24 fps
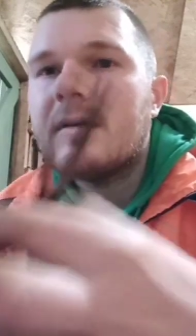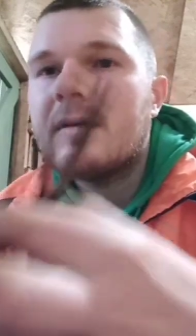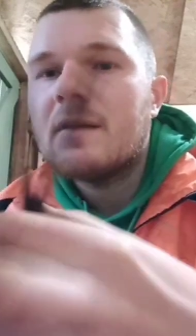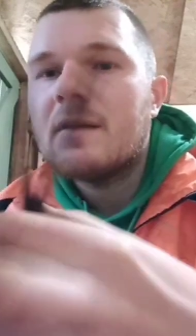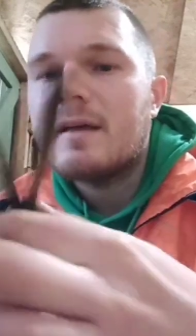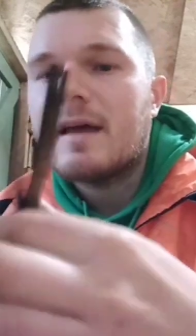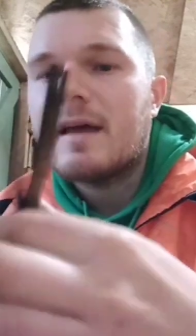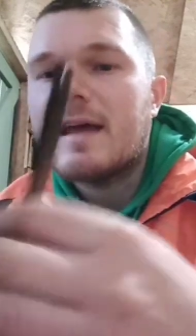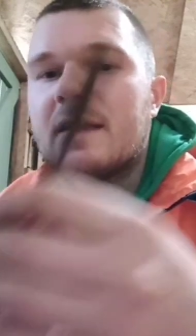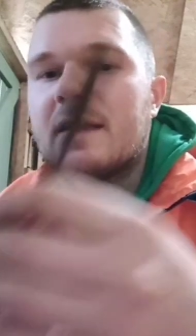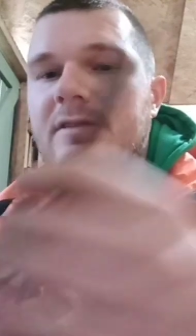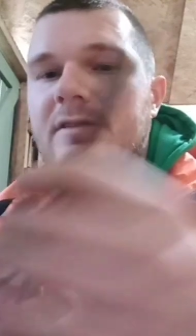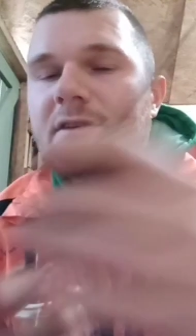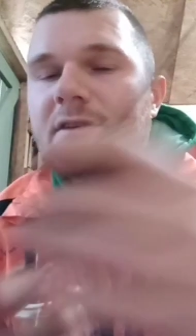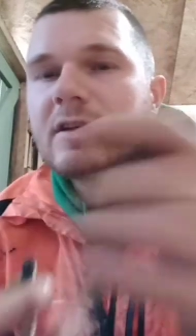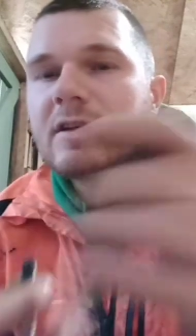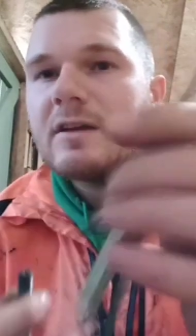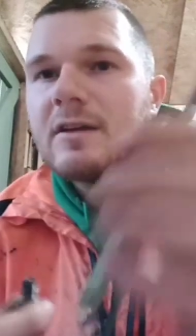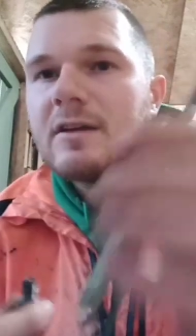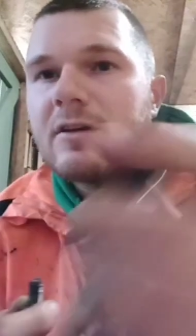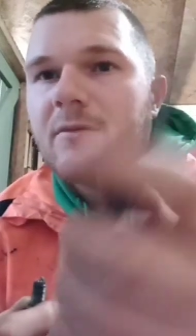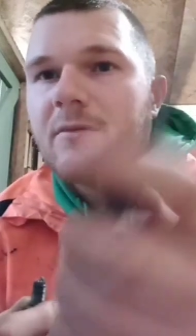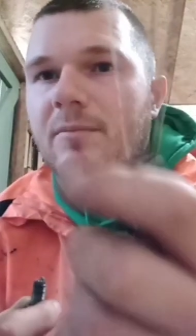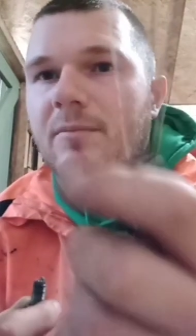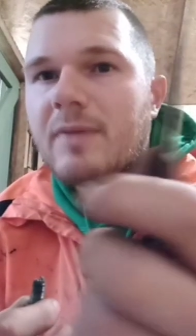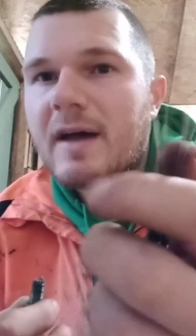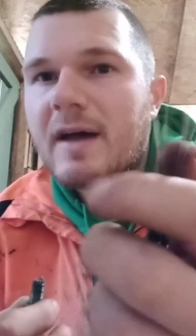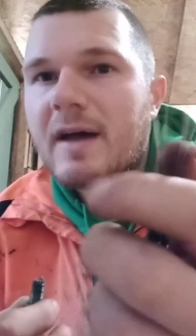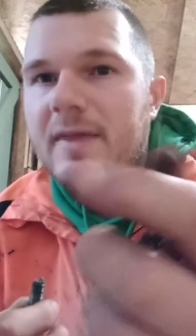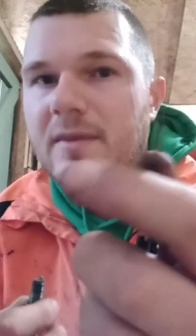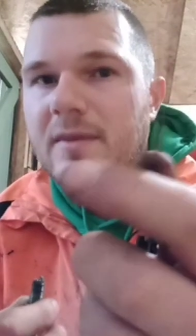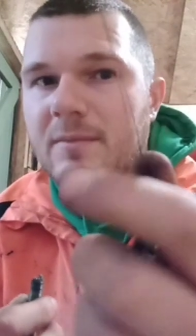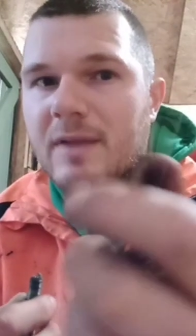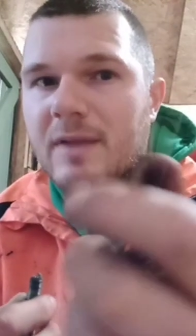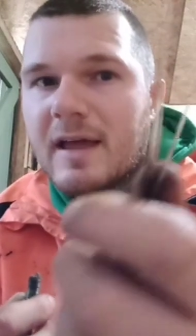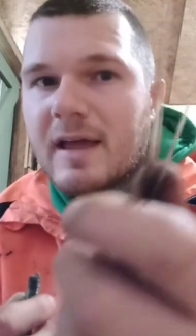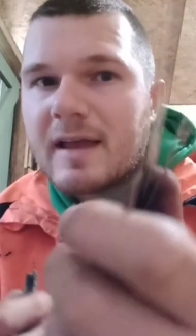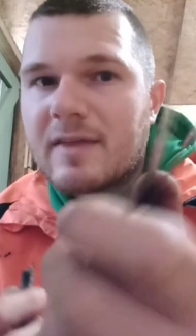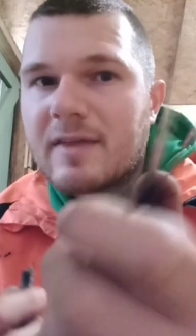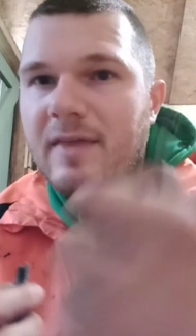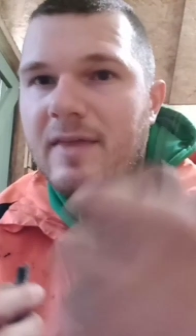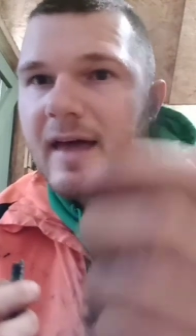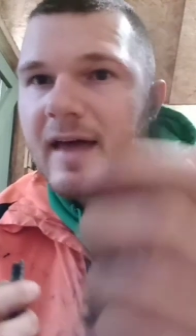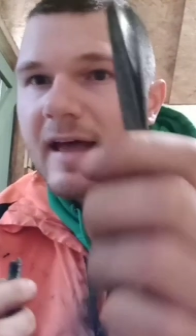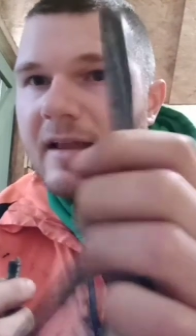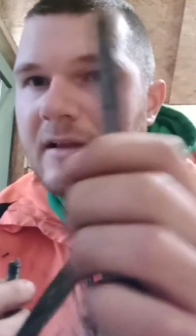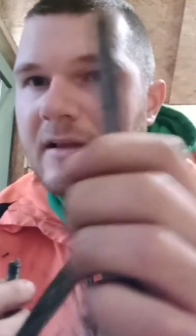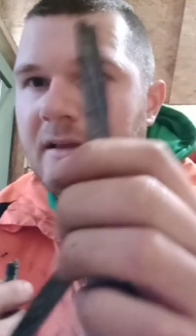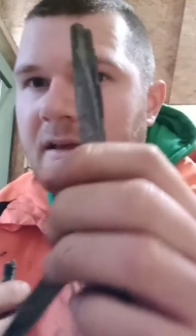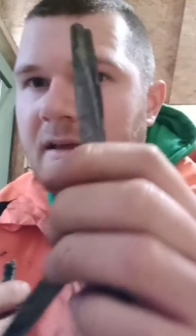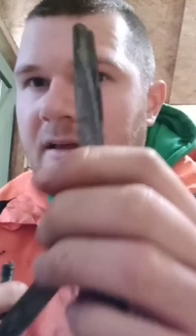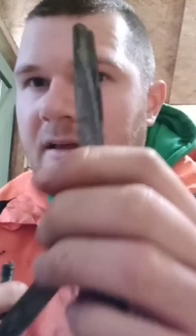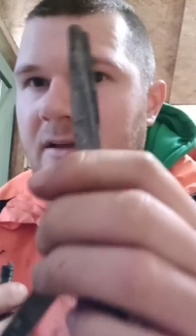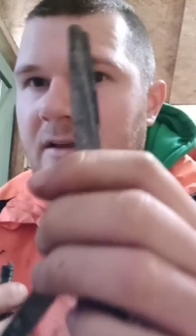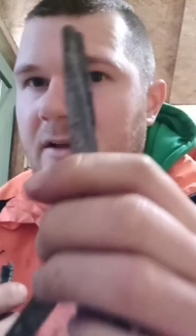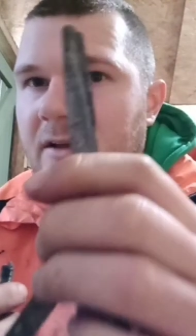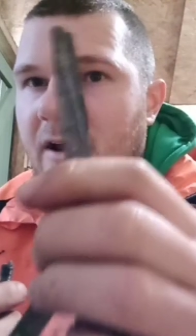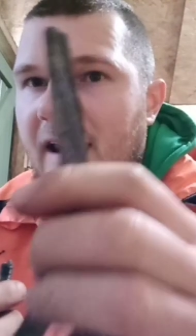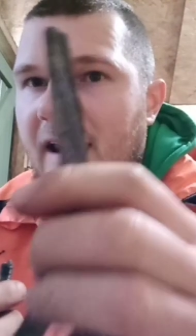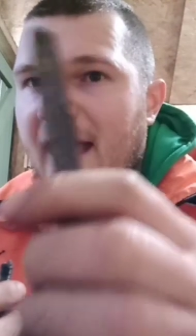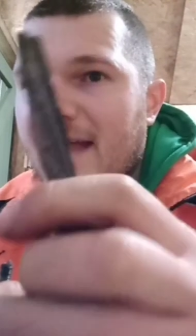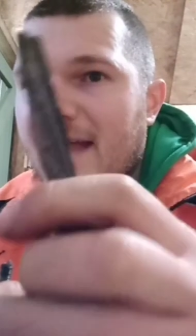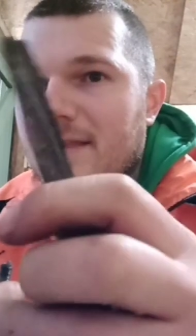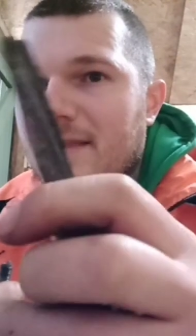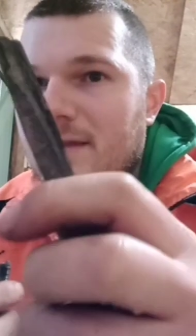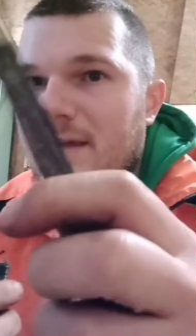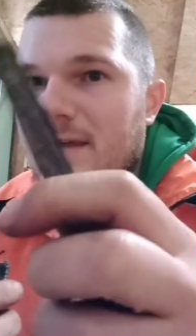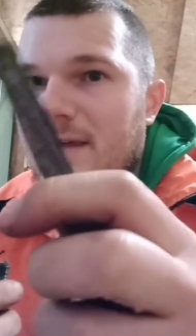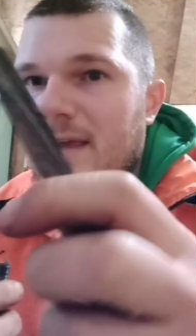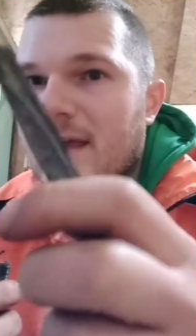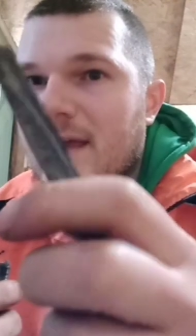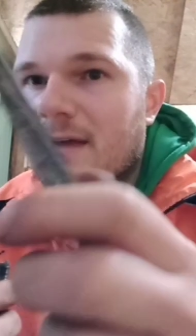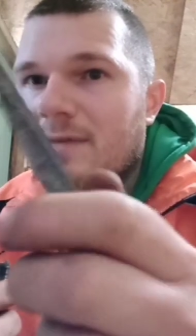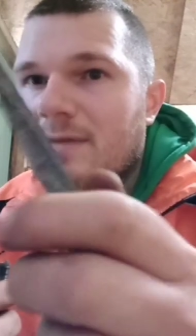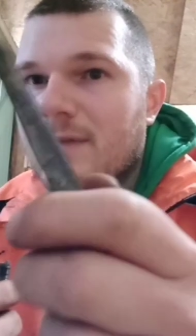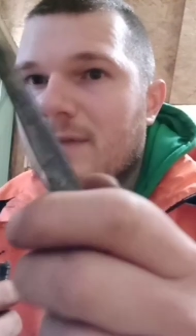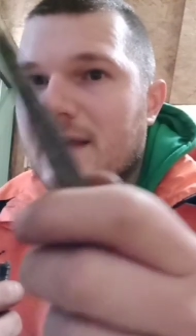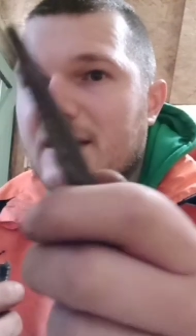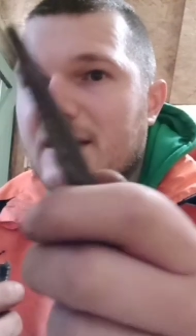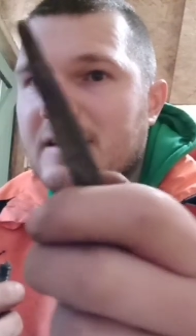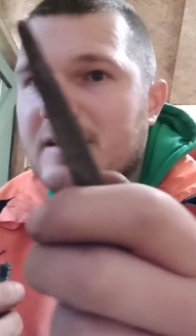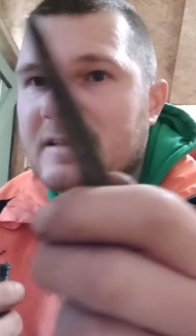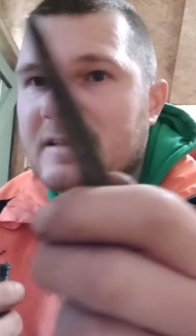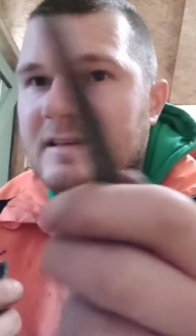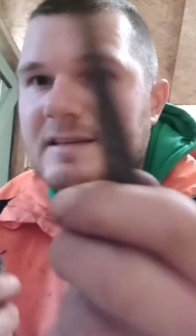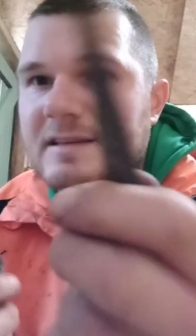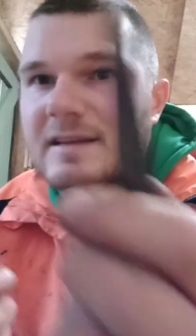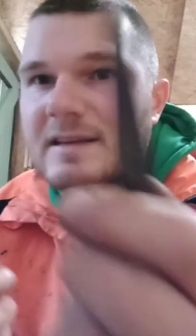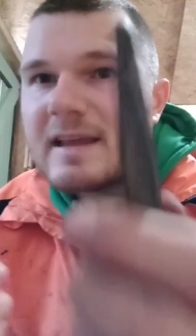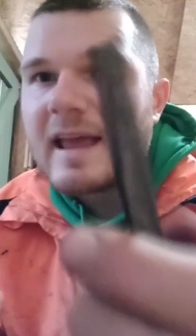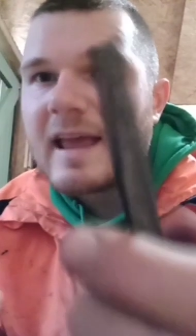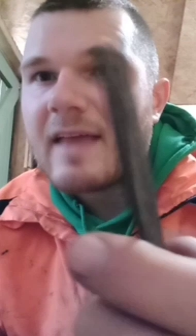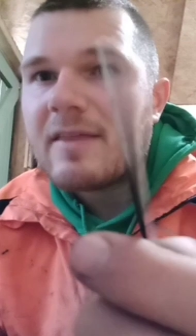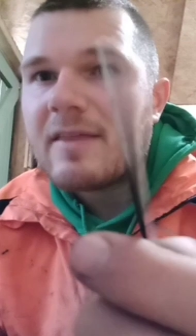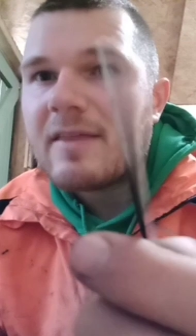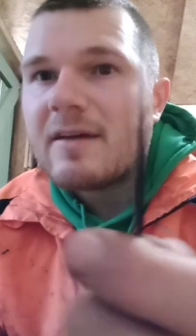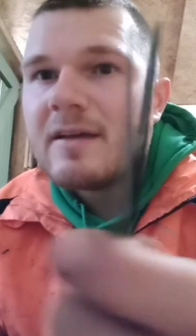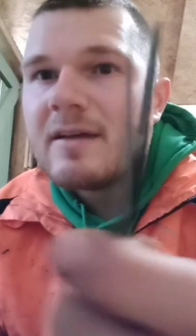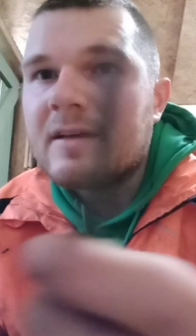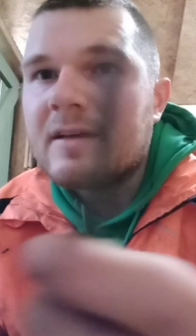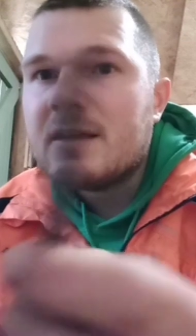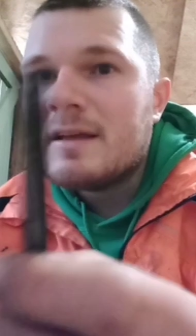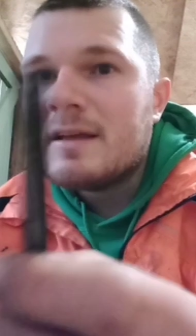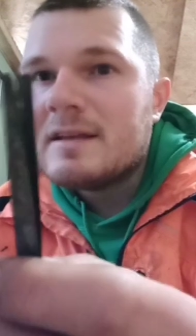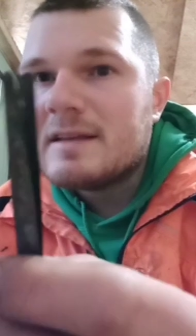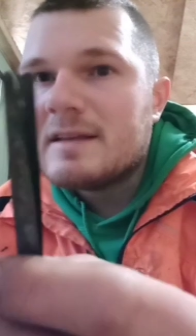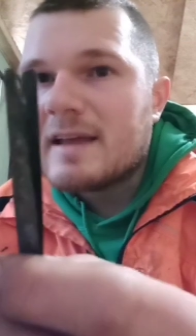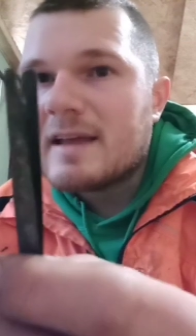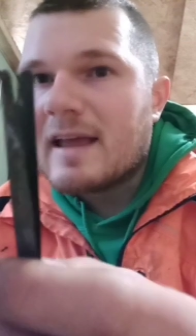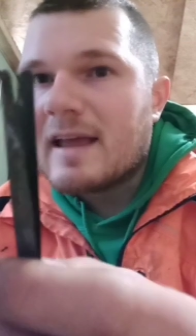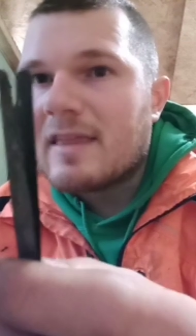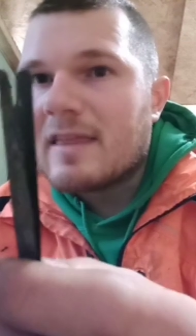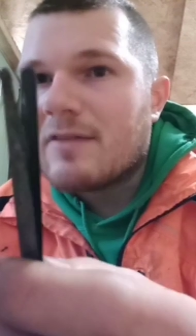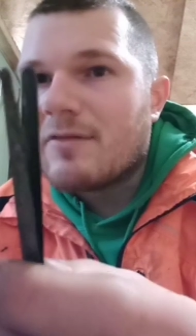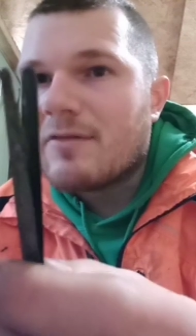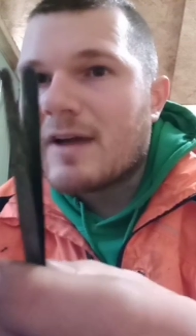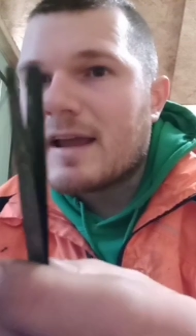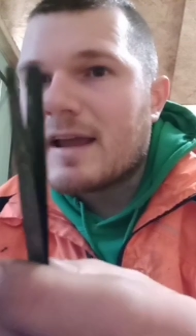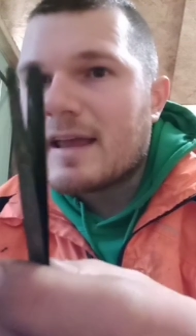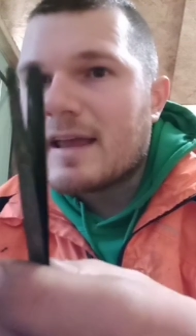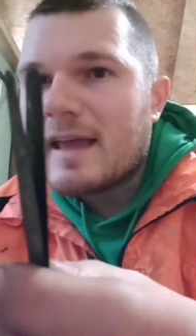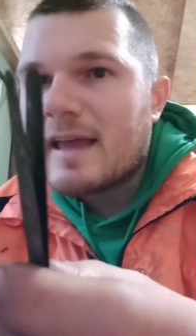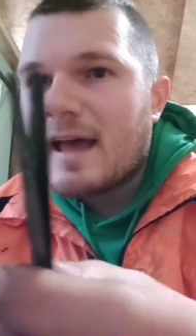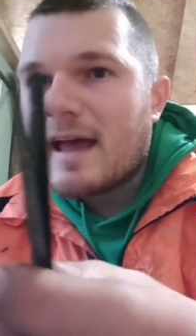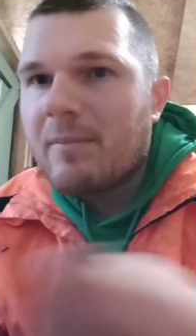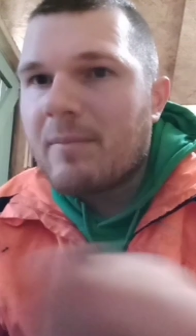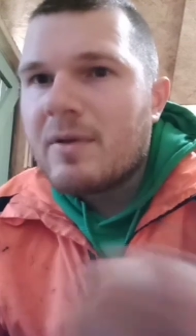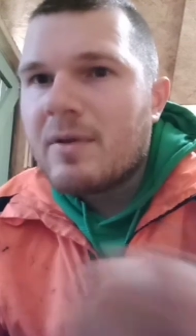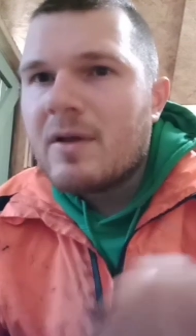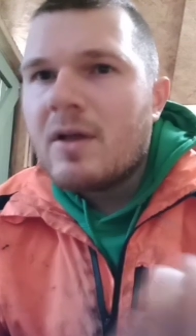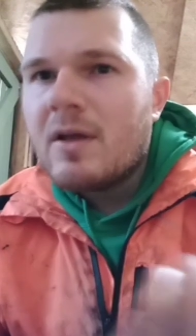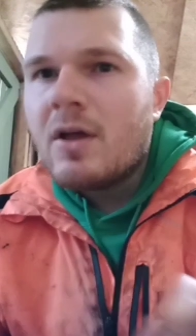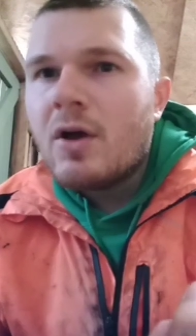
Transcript: Okay, so you can combine them like that. You've got to add the thicknesses together to get the right gap.